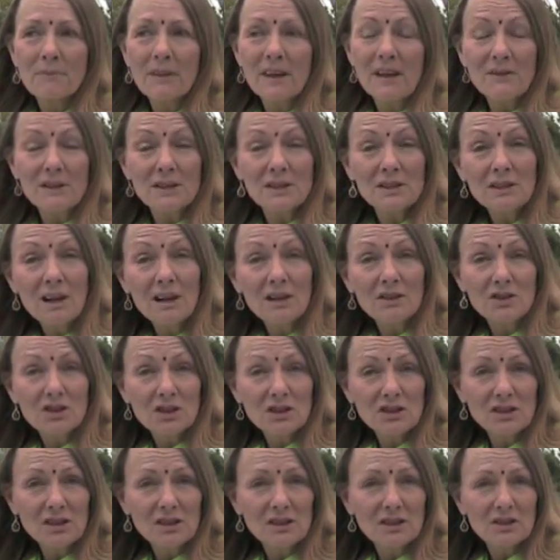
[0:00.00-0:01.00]
If it's not
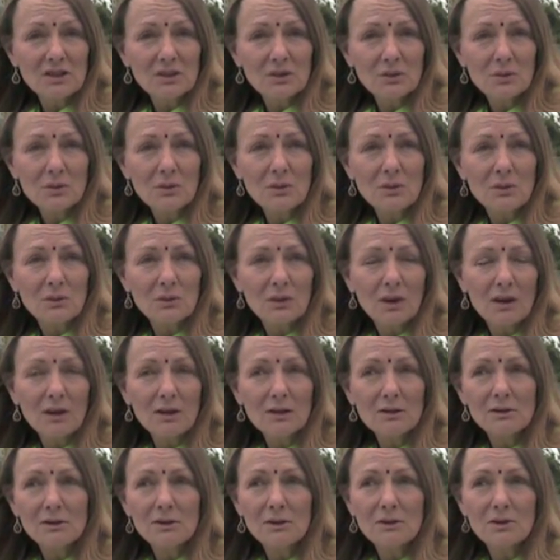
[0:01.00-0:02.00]
just his truth,
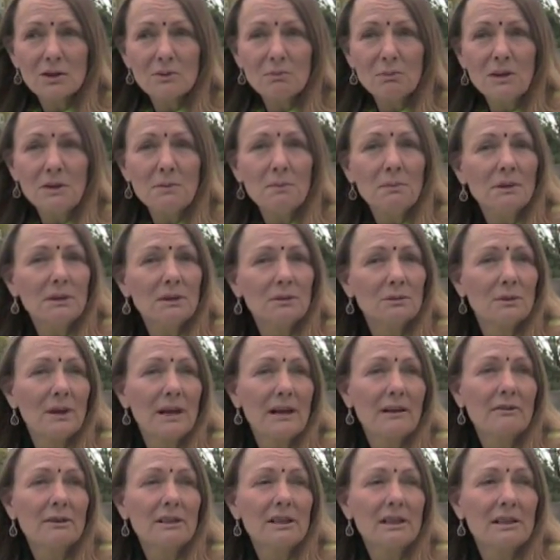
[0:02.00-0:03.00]
also the people
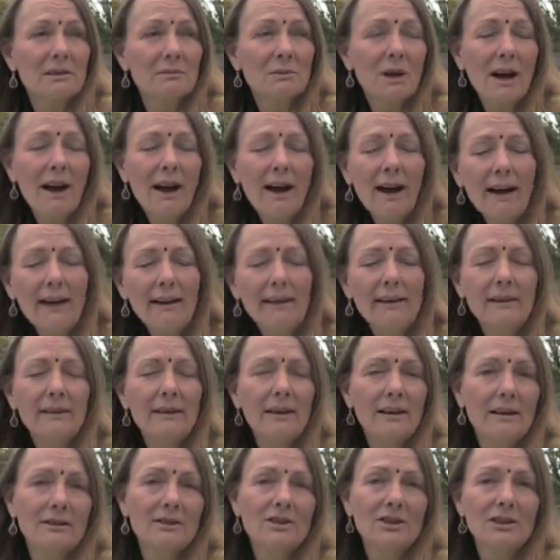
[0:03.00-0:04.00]
around him, highly
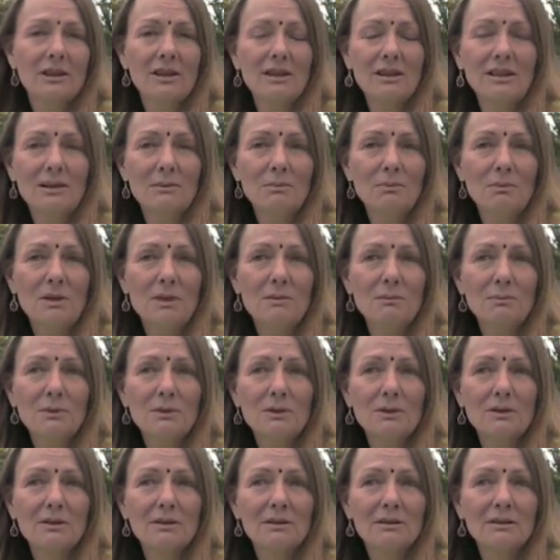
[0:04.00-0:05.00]
educated
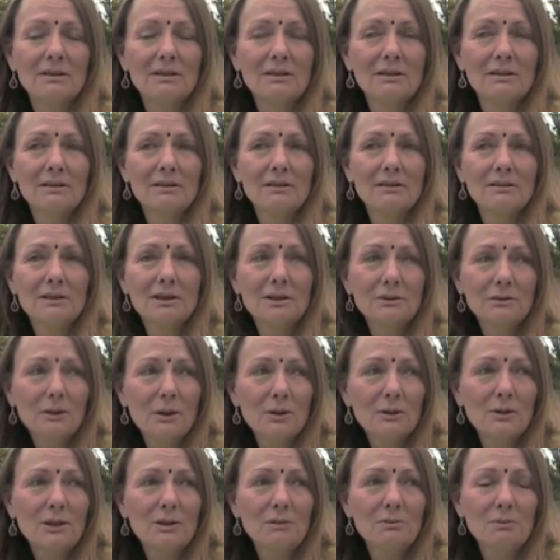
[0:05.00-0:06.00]
people,
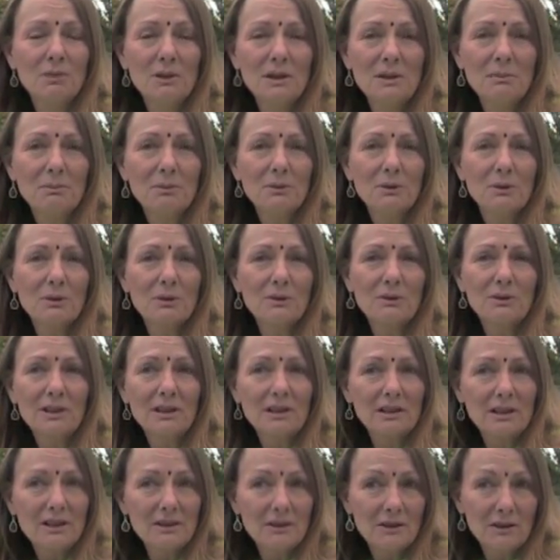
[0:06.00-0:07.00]
devoted people,
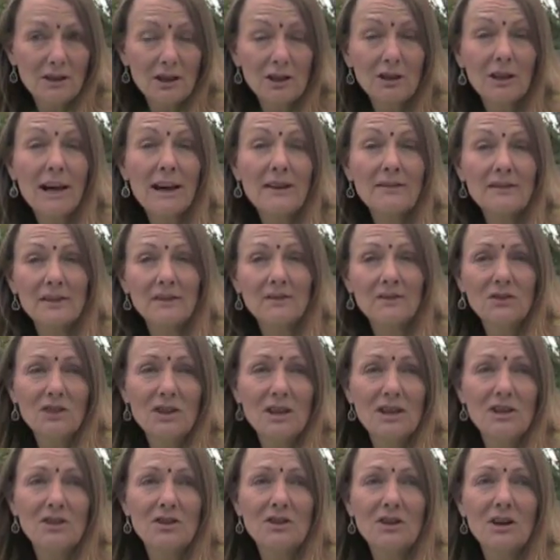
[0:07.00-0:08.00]
that their lives have
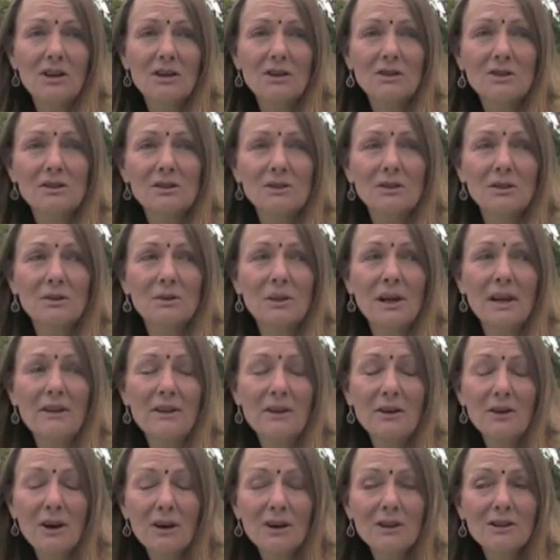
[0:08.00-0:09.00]
changed also, and
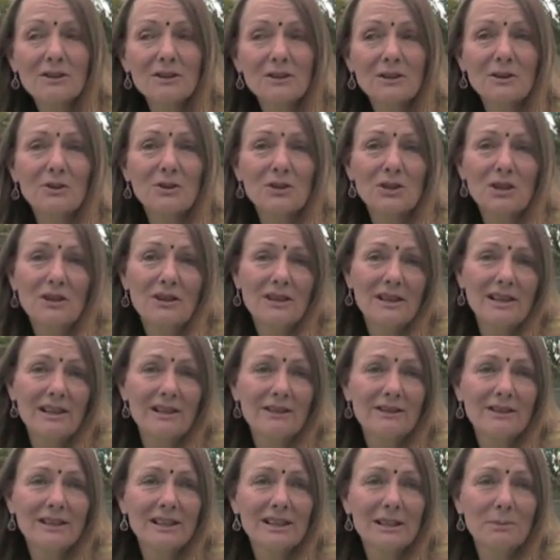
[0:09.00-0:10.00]
they're also sharing
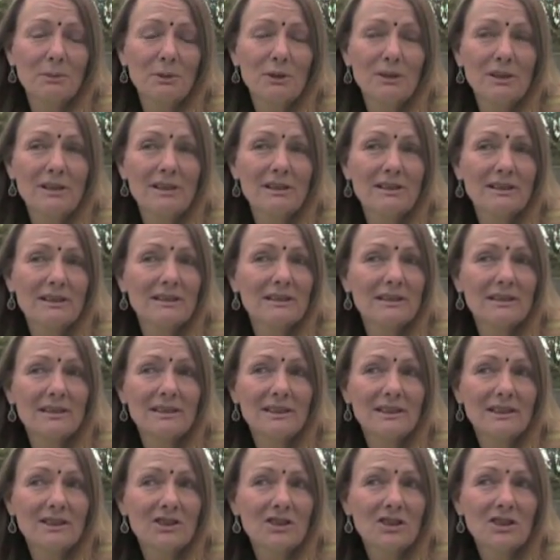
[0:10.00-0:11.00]
their experiences,
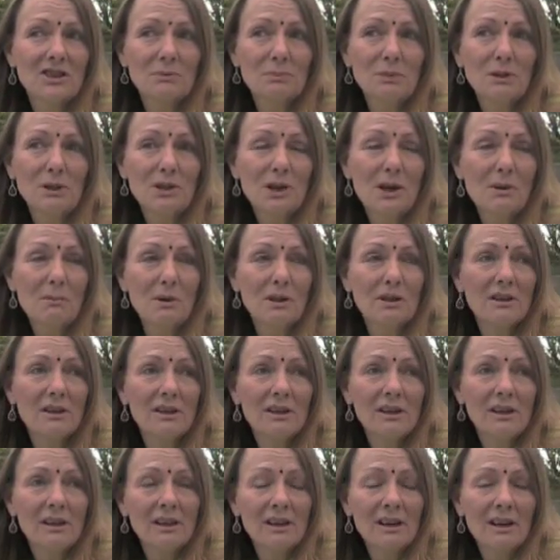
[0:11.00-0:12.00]
and it's just become
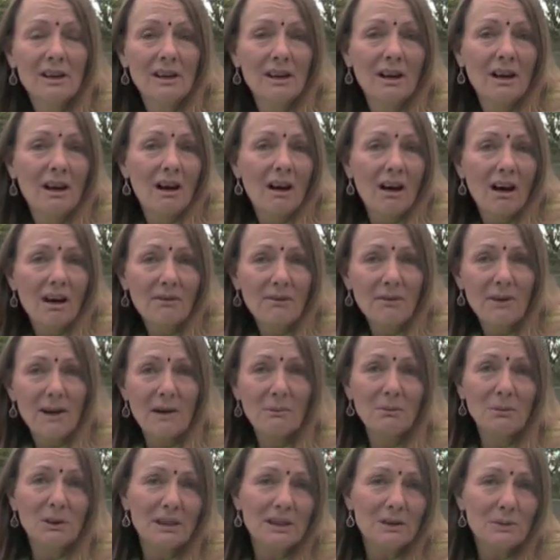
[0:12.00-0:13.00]
a
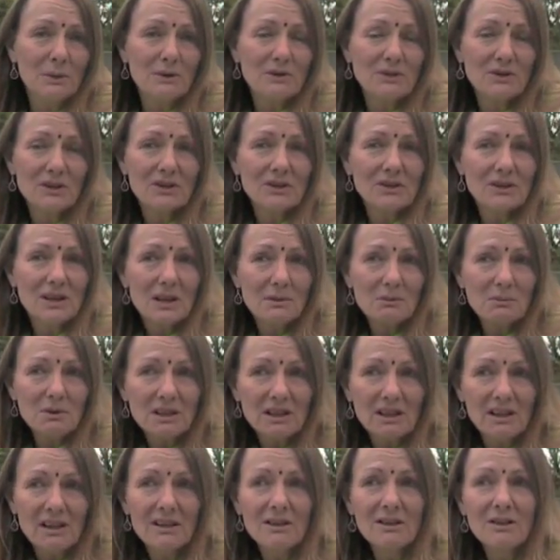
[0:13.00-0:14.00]
family. We've just come
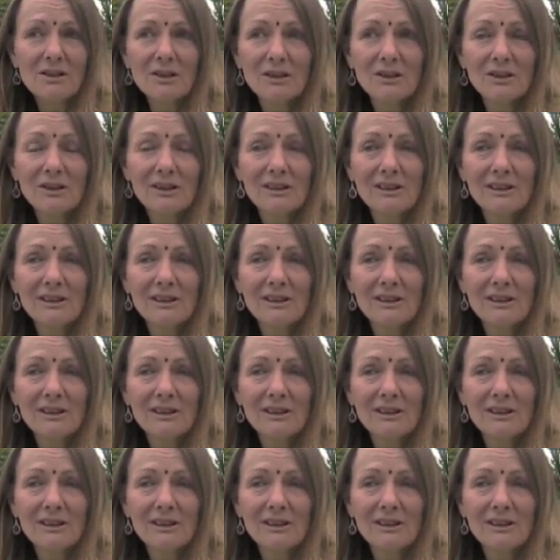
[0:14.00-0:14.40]
together,